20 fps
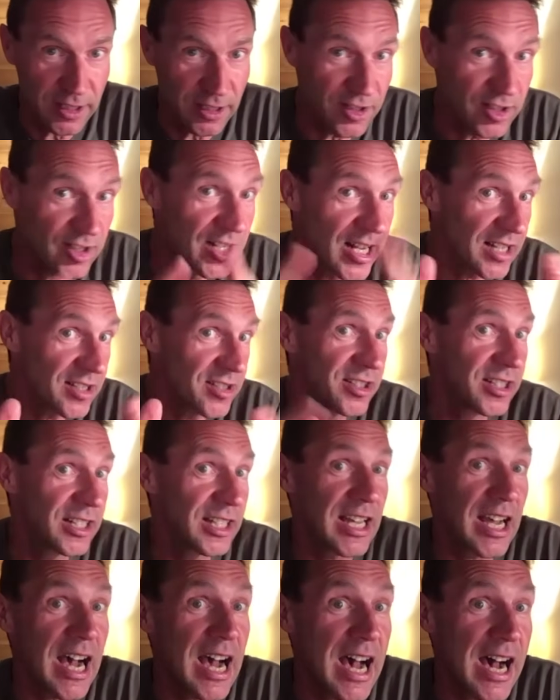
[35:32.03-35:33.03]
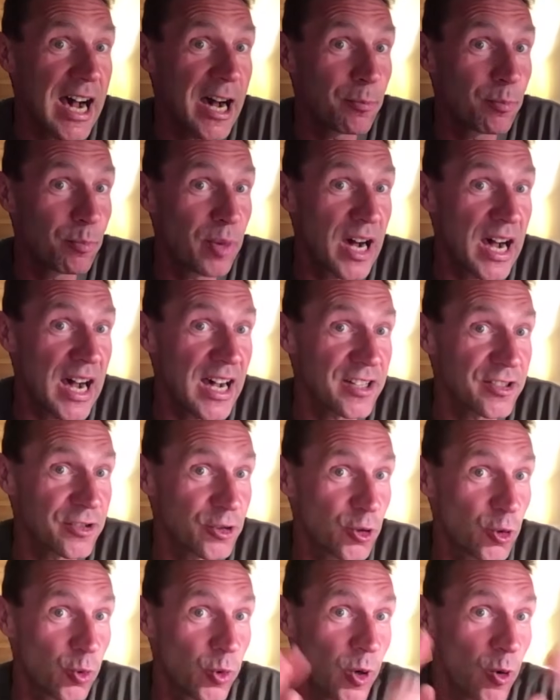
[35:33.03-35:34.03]
does the car pass
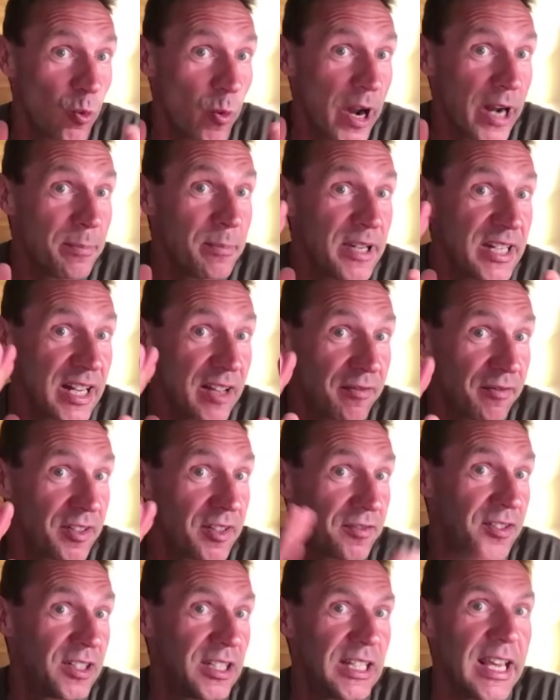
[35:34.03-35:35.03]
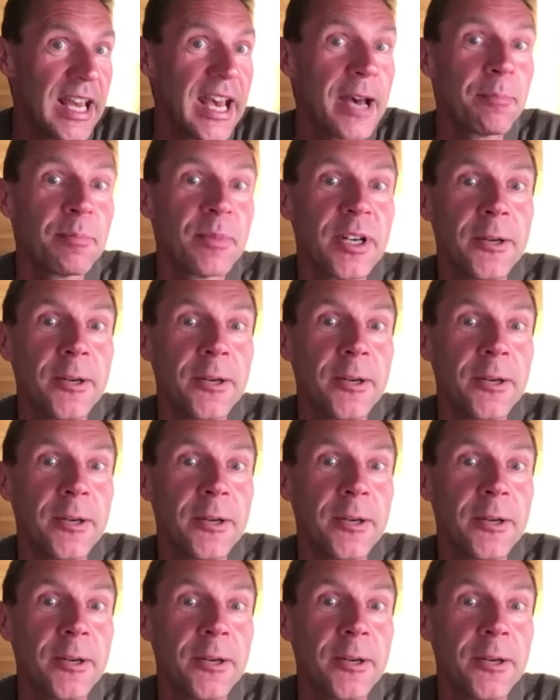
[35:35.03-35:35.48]
through a 1.50 meter gap?